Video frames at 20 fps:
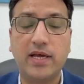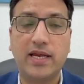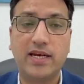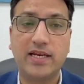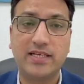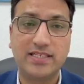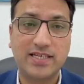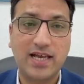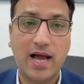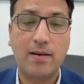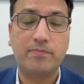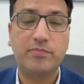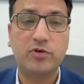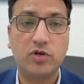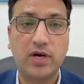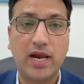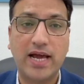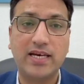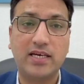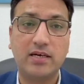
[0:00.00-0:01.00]
and it's capped
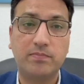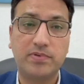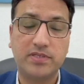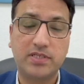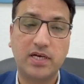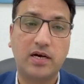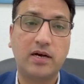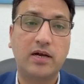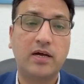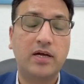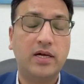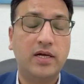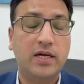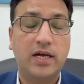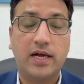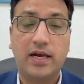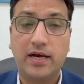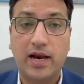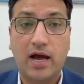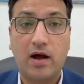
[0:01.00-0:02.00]
to 19%
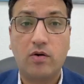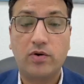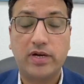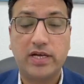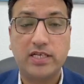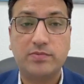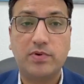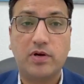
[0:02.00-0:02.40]
nowadays,